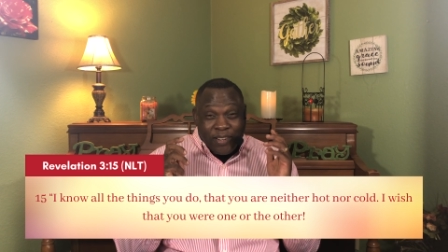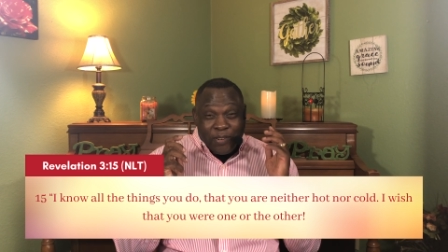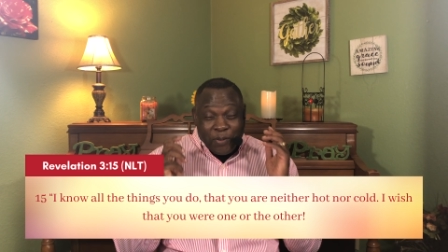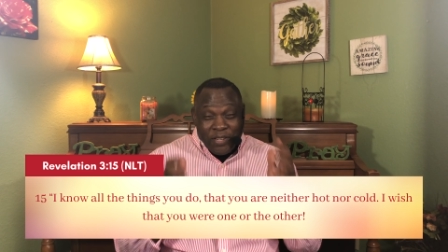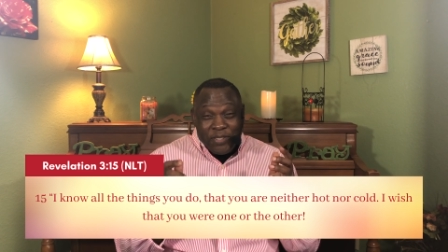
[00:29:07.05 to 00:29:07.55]

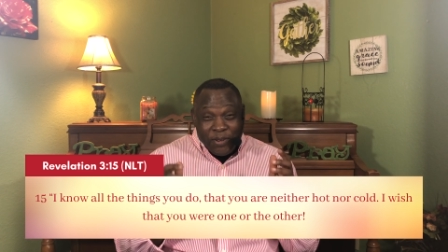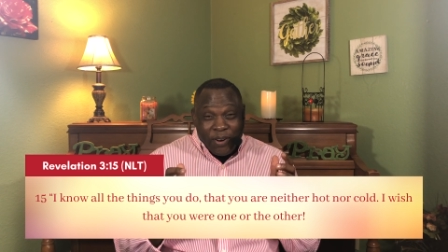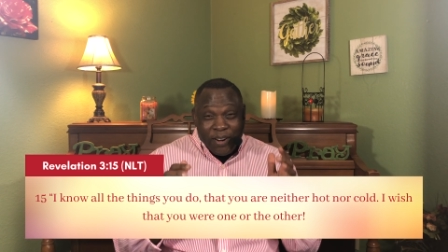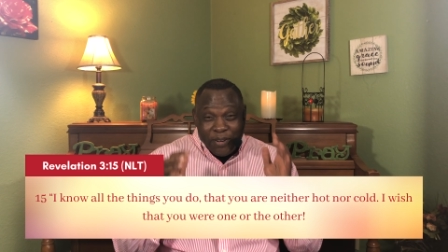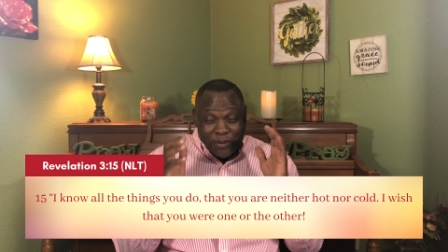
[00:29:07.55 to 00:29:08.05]
what you
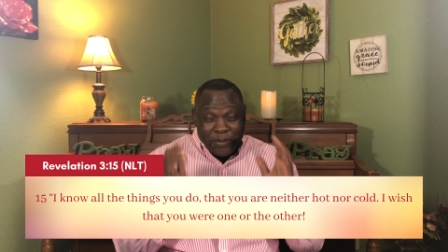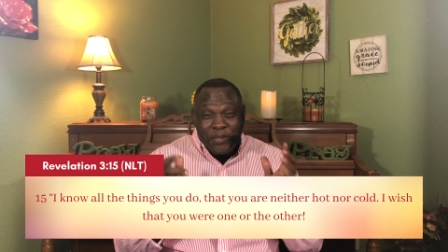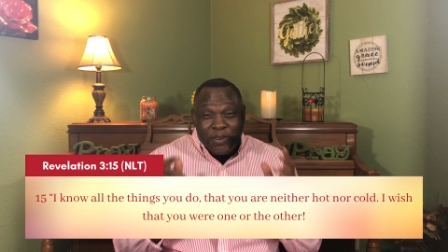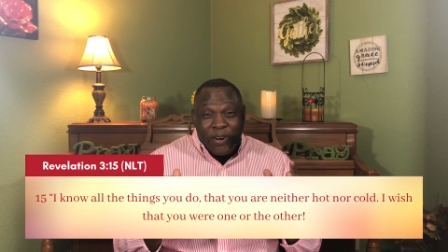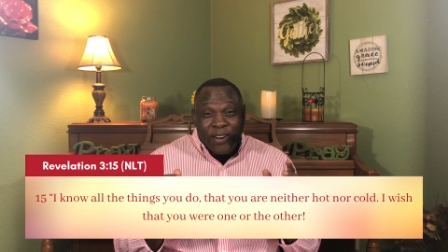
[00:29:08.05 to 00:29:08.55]
are and who
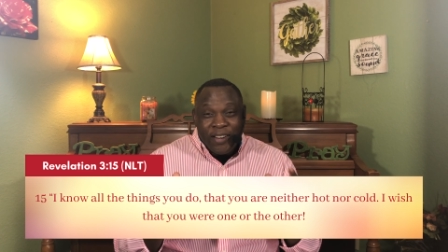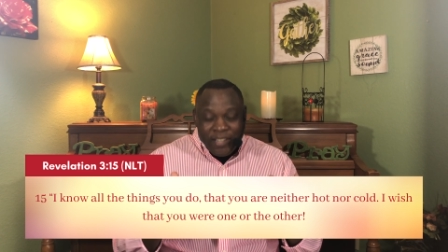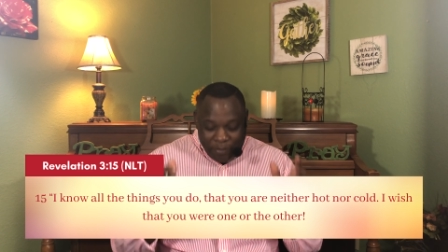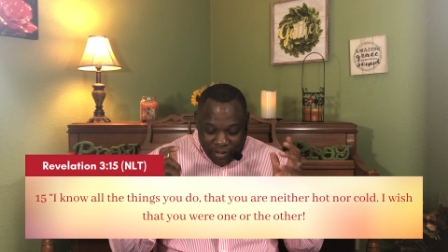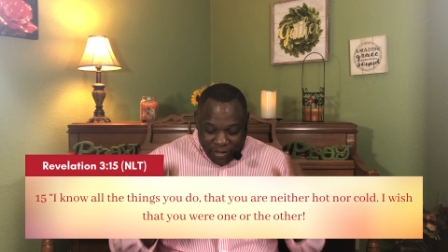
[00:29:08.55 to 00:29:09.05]
you are
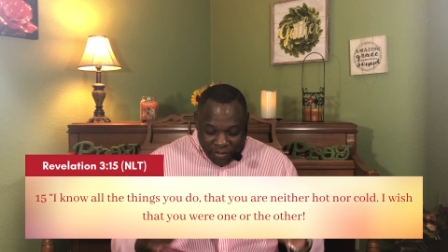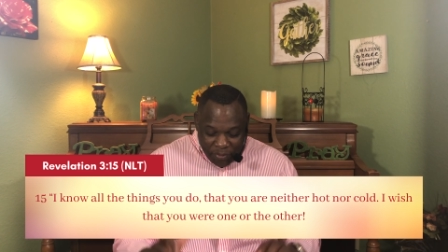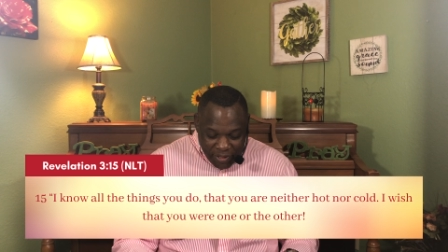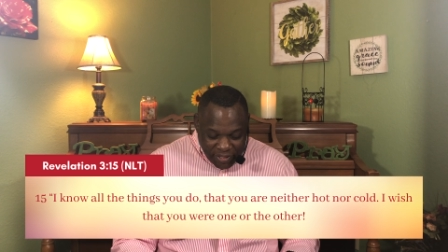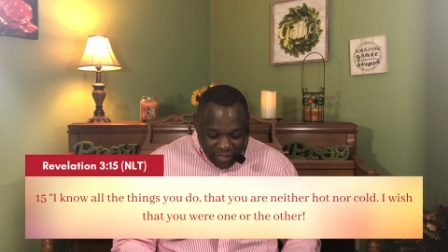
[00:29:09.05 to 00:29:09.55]
because
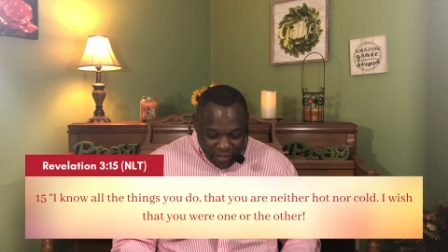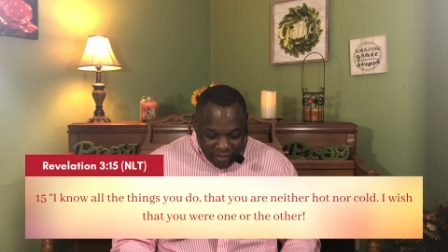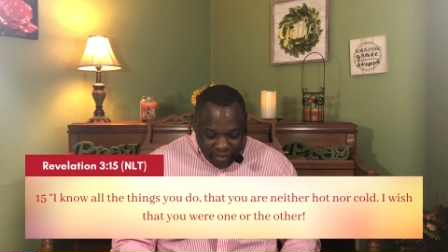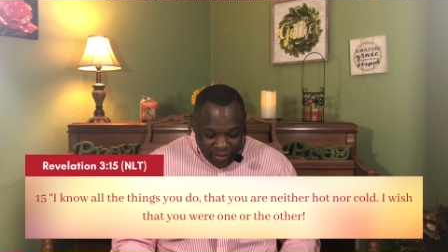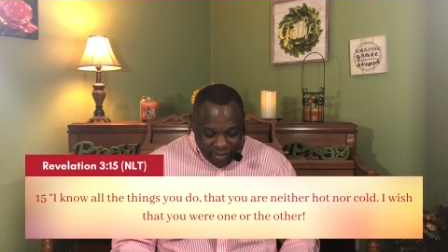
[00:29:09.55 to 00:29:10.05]
of where
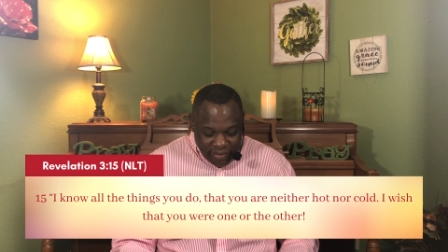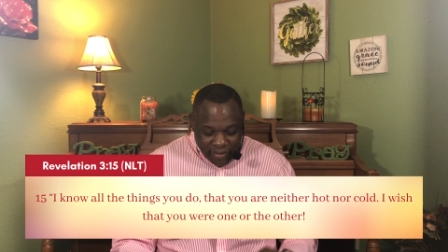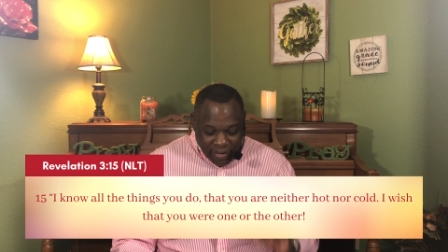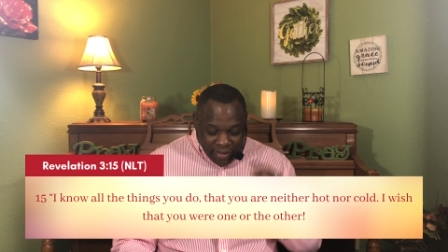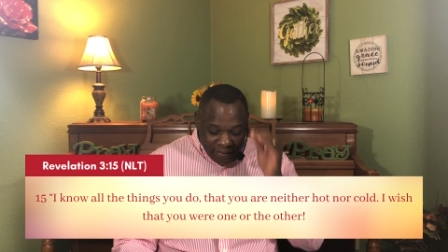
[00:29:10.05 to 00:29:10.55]
Jesus is in
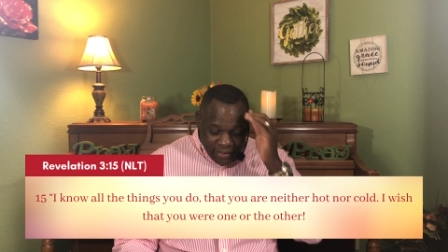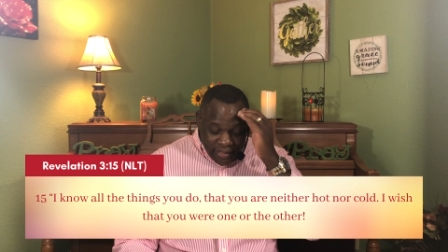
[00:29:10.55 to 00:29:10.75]
your life.